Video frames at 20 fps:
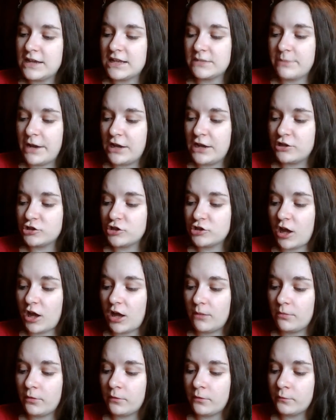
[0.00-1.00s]
nice paint
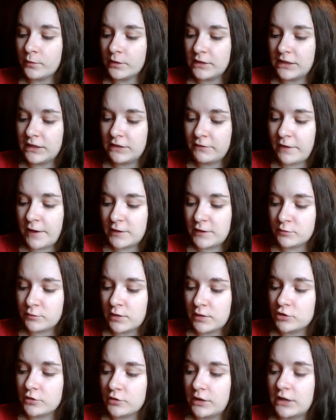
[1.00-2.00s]
job, really nice
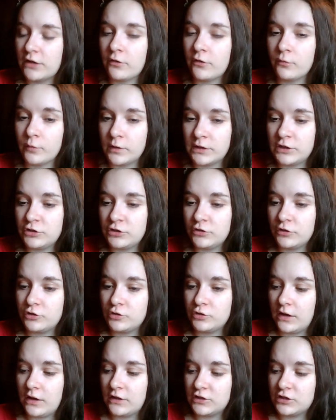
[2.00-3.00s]
rendering, really do
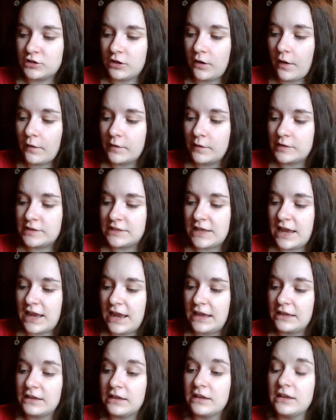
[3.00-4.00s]
enjoy it. So I would
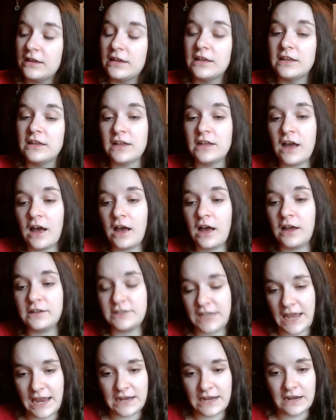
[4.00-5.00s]
say
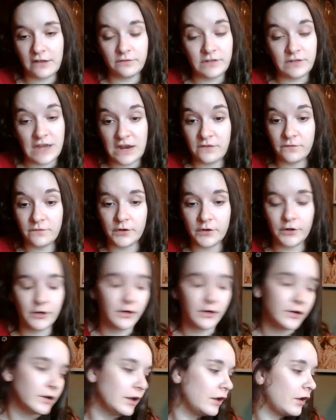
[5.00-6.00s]
10 out of 10 for
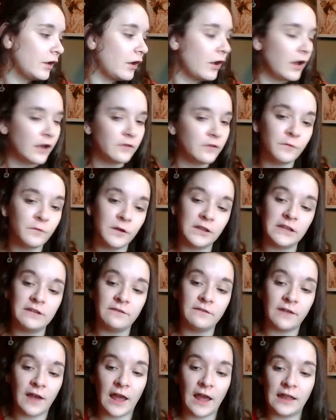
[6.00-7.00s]
her.
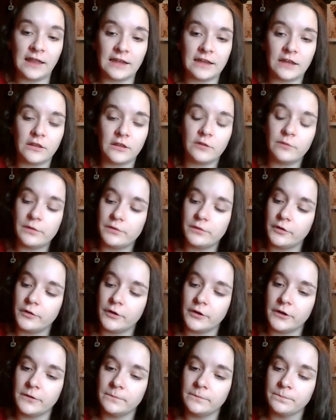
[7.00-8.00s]
Really, I like how they rendered
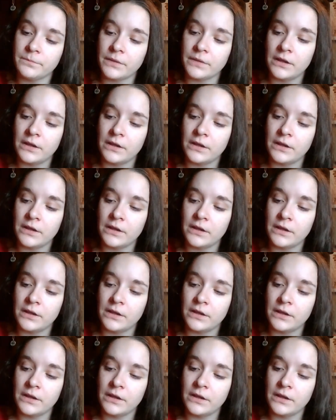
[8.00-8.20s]
her.